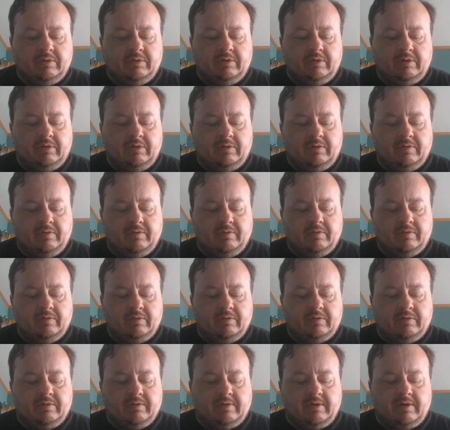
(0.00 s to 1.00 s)
in
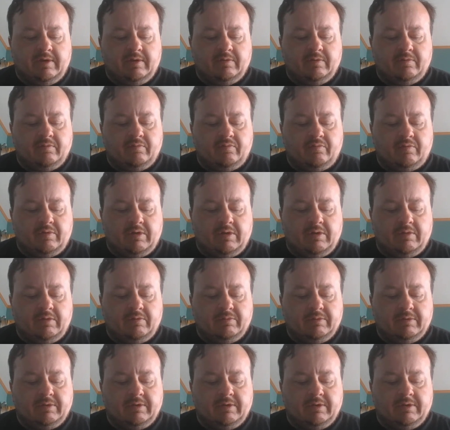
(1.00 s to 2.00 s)
the 10th
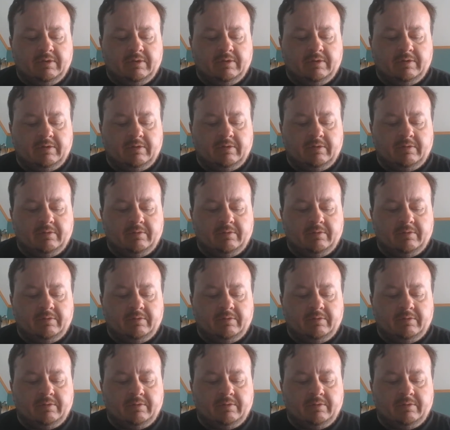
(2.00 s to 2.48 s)
round, and